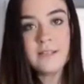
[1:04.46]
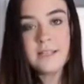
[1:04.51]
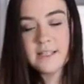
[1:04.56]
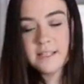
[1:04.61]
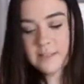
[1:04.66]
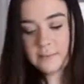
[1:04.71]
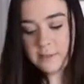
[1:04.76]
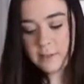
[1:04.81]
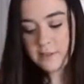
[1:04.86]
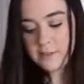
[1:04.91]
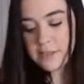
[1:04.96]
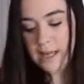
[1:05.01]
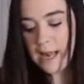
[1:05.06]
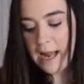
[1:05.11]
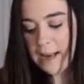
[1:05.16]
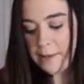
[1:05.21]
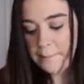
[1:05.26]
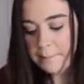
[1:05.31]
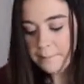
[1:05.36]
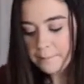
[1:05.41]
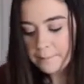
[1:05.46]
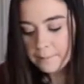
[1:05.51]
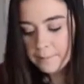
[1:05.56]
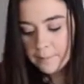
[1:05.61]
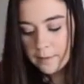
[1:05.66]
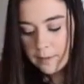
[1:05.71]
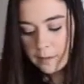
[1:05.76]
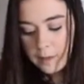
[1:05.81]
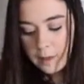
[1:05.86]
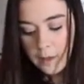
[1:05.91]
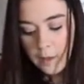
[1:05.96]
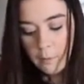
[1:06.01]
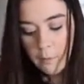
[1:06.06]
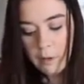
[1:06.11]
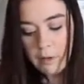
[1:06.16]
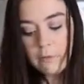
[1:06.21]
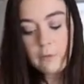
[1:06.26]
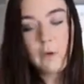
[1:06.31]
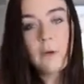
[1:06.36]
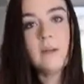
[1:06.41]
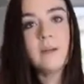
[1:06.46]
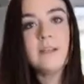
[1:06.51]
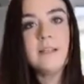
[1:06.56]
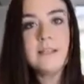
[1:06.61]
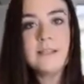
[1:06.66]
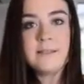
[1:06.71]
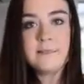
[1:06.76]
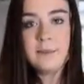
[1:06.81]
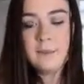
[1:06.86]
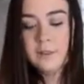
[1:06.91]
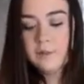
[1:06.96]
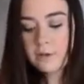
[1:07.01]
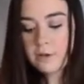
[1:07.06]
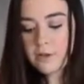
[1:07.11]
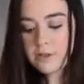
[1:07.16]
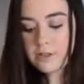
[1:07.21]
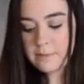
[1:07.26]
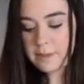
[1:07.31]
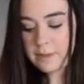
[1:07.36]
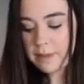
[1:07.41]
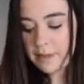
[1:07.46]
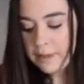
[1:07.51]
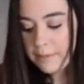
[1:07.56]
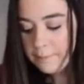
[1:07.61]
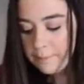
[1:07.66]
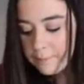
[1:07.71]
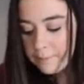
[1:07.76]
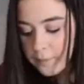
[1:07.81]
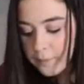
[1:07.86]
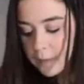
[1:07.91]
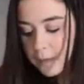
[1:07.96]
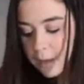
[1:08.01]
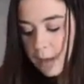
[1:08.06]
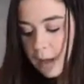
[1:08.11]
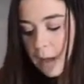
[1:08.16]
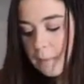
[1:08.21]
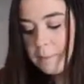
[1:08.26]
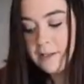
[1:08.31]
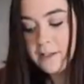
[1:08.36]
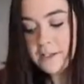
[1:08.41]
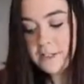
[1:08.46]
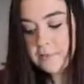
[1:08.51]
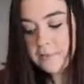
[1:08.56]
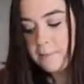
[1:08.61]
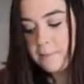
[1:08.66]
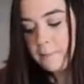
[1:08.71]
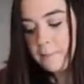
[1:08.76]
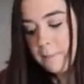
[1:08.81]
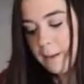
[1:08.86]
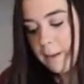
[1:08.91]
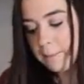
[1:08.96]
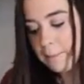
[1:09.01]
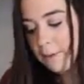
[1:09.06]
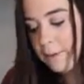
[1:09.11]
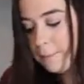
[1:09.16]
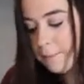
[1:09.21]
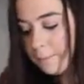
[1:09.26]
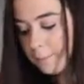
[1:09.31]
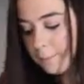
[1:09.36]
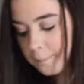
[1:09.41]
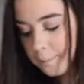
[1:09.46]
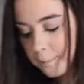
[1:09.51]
teaspoon of thyme, 1/4 teaspoon of rosemary, a pinch of pepper,